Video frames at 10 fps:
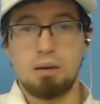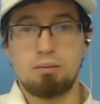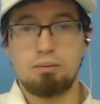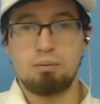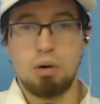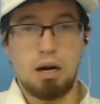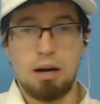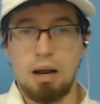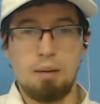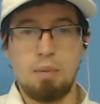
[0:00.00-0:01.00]
But
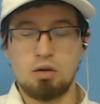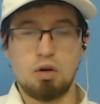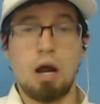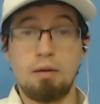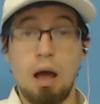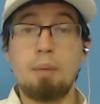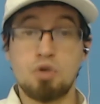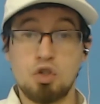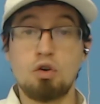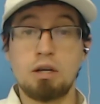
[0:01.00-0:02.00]
I'm not sure. I'm
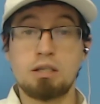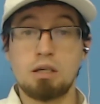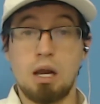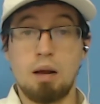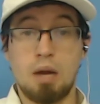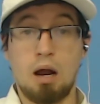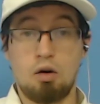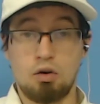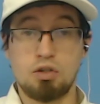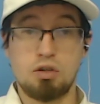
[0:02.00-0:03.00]
certain it's Tom Cotton.
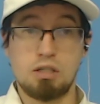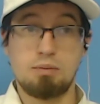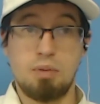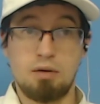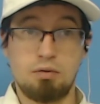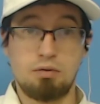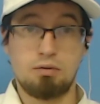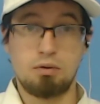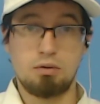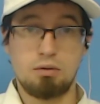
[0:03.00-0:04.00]
Arkansas is above
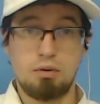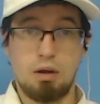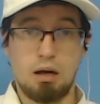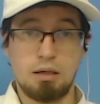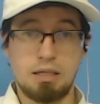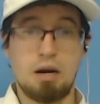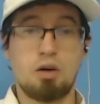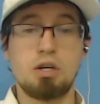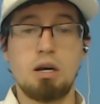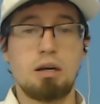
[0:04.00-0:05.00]

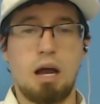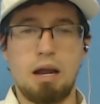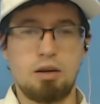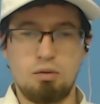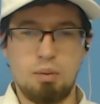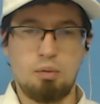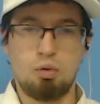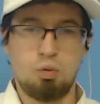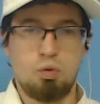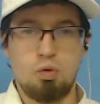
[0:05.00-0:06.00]
$10. I don't
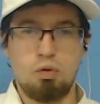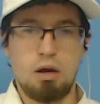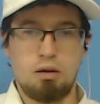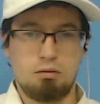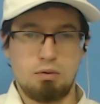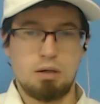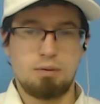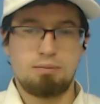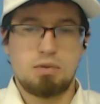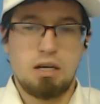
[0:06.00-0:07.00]
remember who the other
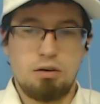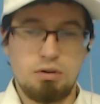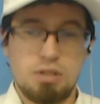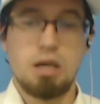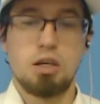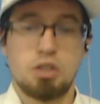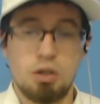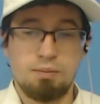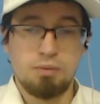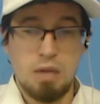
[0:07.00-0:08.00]
senator is.
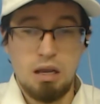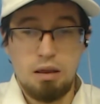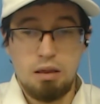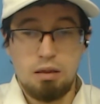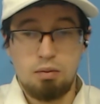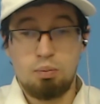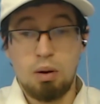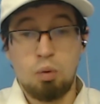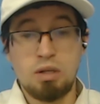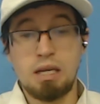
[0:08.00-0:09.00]
So,
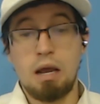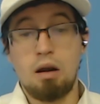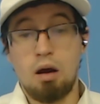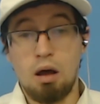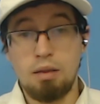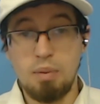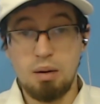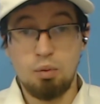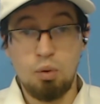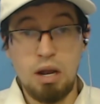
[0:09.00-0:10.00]
but once again, on the
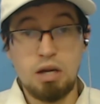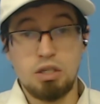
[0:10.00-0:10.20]
minimum wage, the